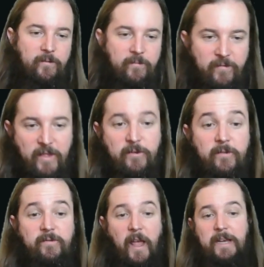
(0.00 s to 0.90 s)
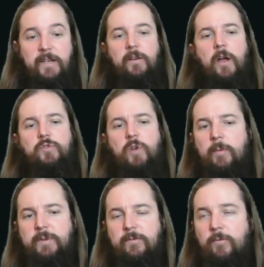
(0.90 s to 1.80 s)
Feather of Flight got
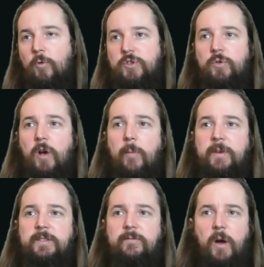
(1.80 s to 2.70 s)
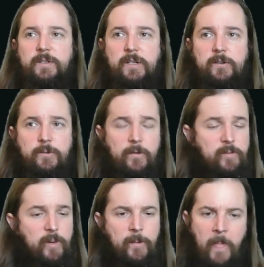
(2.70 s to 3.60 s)
dropped for 2 copies of Monastery
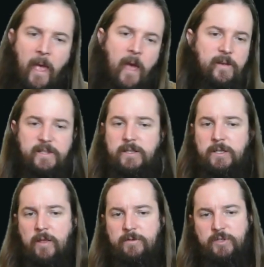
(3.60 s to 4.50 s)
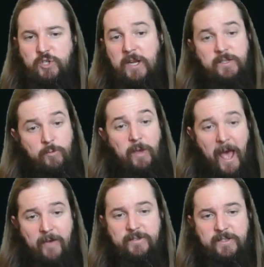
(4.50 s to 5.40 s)
Swiftspear. This is another change that we
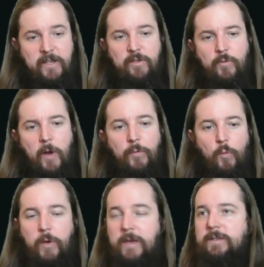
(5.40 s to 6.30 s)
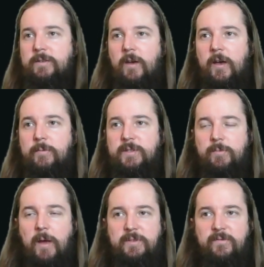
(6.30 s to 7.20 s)
have seen throughout the weeks,
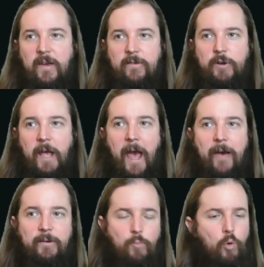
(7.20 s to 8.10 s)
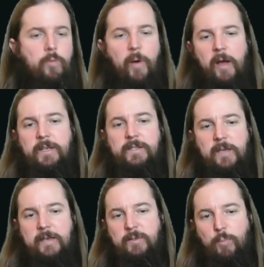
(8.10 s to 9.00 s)
sometimes favoring having more bodies
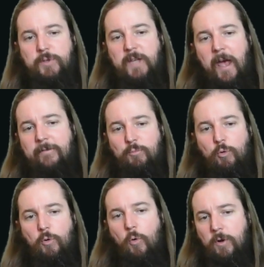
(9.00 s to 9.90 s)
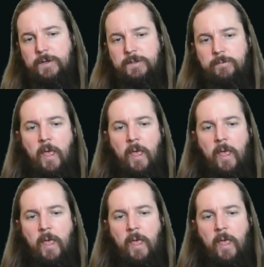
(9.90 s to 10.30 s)
as opposed to having more auras.